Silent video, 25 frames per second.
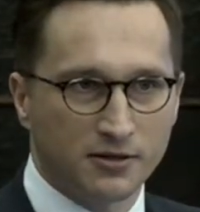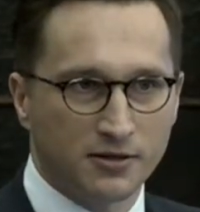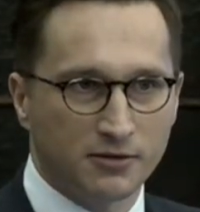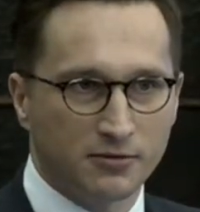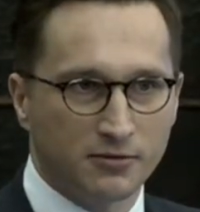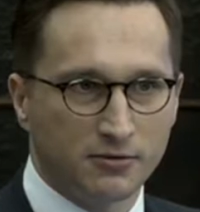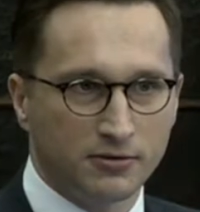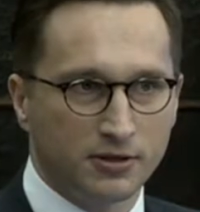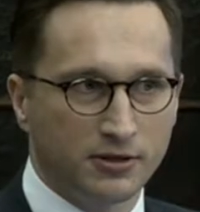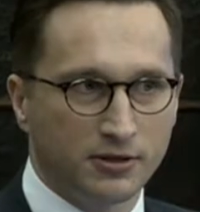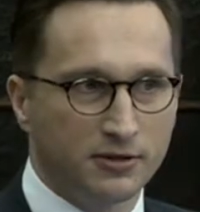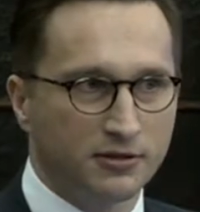due
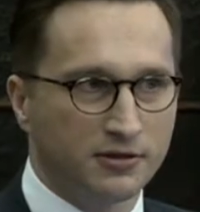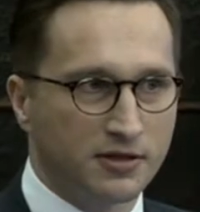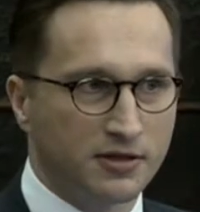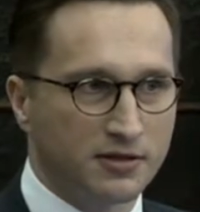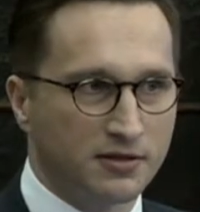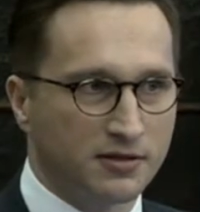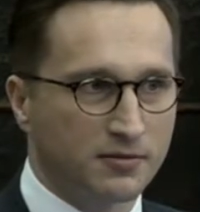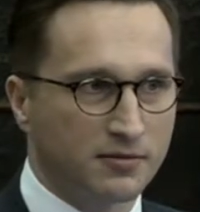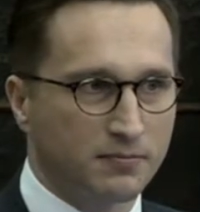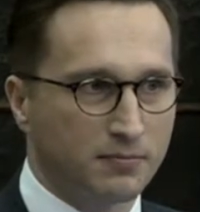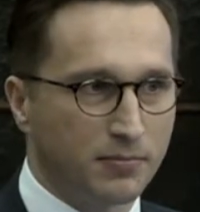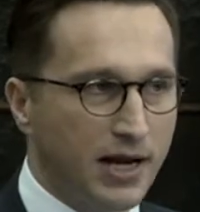
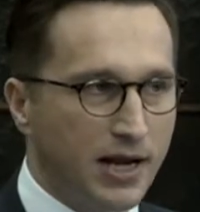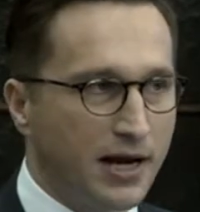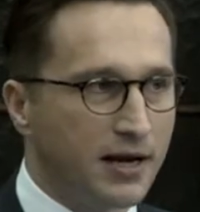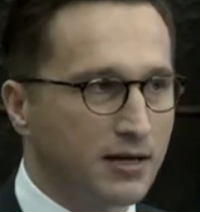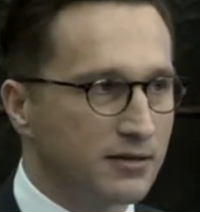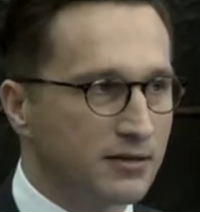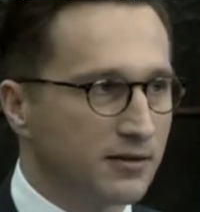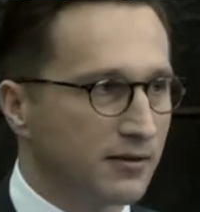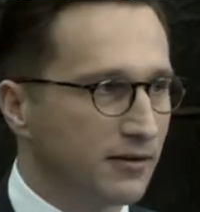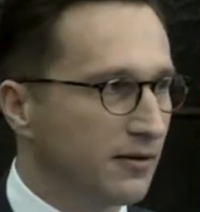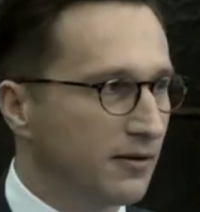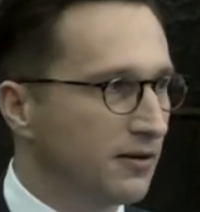diligence
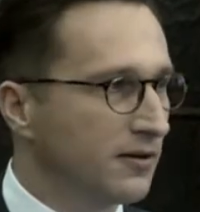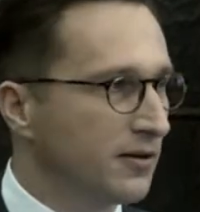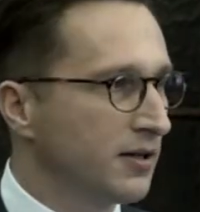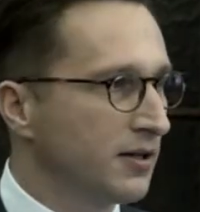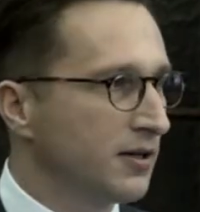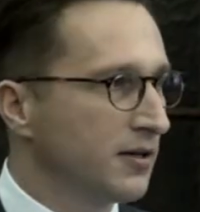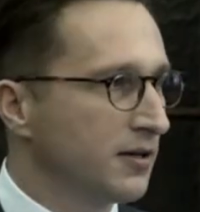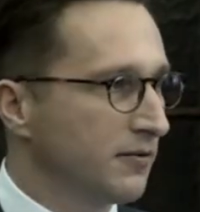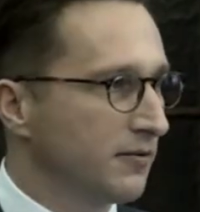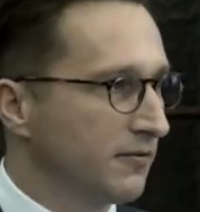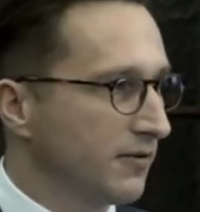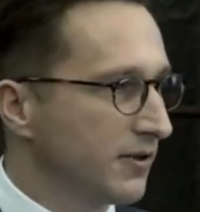plays a
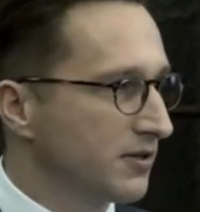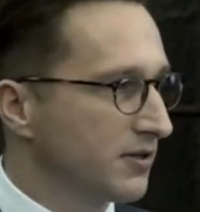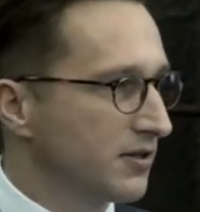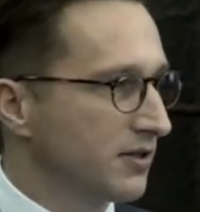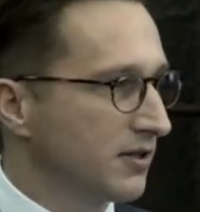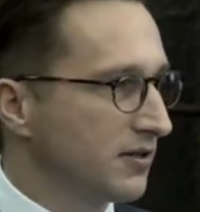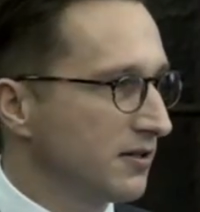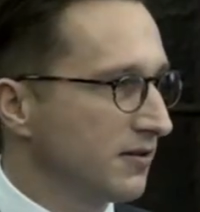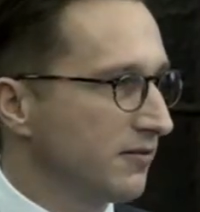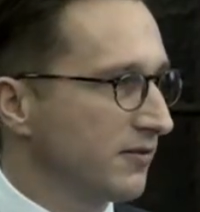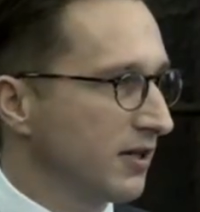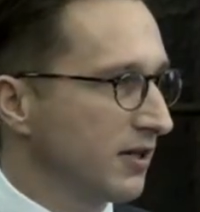very
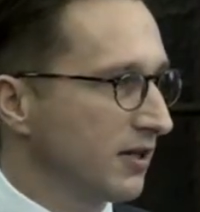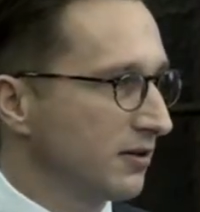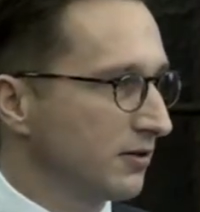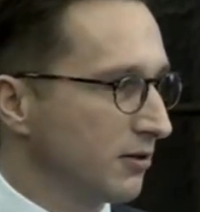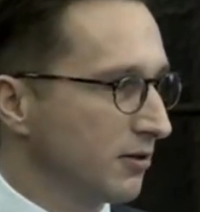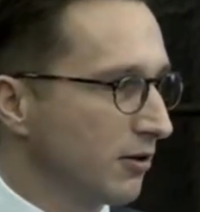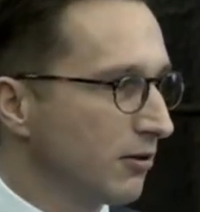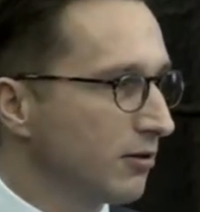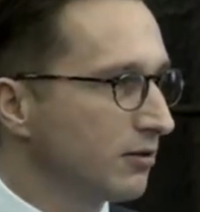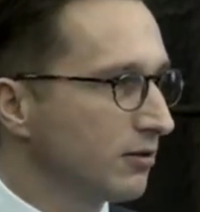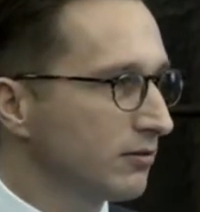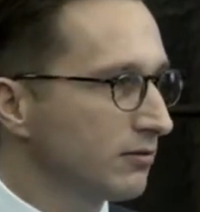significant
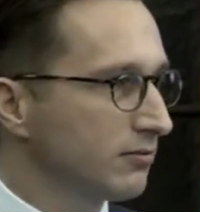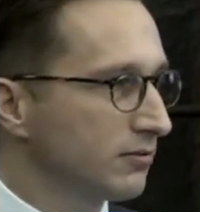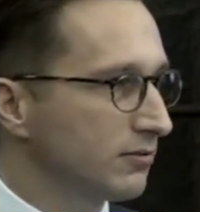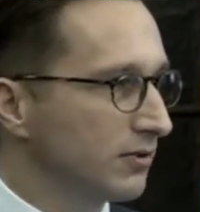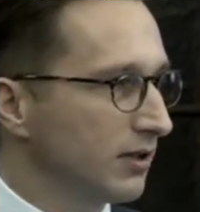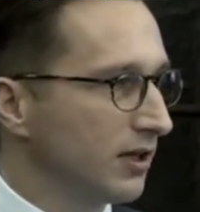role.